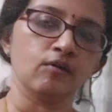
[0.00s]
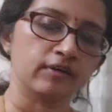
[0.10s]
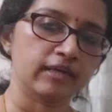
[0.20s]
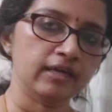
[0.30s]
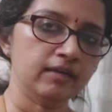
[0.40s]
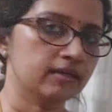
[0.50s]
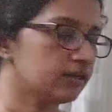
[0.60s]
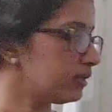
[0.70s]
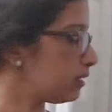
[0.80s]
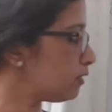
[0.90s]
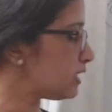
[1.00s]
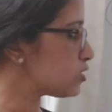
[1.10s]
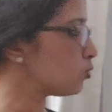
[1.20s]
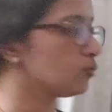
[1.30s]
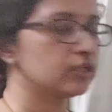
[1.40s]
Okay, now
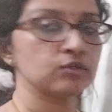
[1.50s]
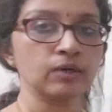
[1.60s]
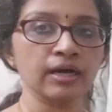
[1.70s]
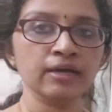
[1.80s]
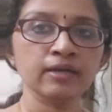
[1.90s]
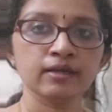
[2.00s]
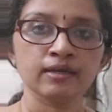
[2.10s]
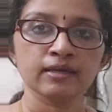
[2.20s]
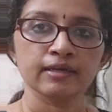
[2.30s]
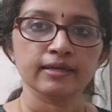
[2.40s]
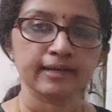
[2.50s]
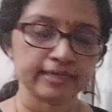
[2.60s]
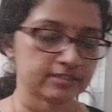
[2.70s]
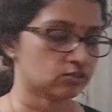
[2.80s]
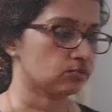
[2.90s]
let's move into our
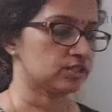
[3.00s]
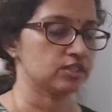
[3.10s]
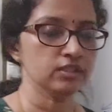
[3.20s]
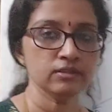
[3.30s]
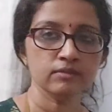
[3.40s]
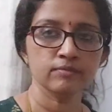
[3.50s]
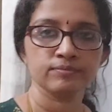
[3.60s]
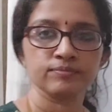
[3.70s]
next question.